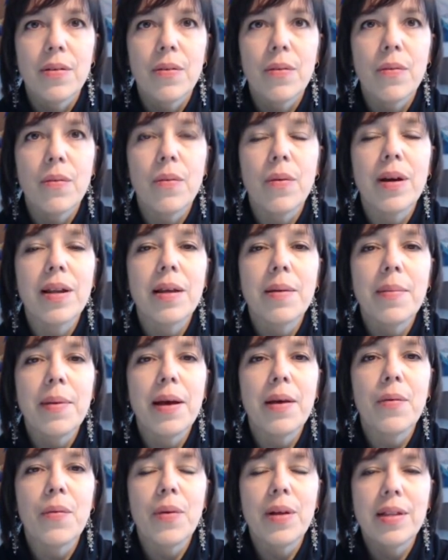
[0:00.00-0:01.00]
what am
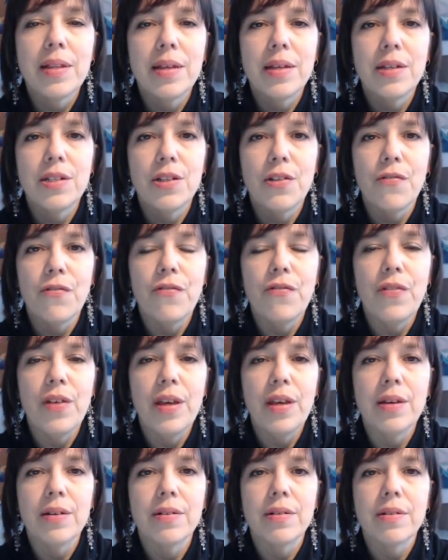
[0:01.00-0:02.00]
I willing to
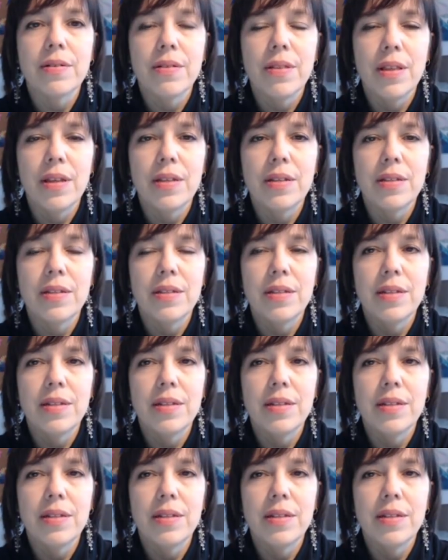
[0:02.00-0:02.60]
feel this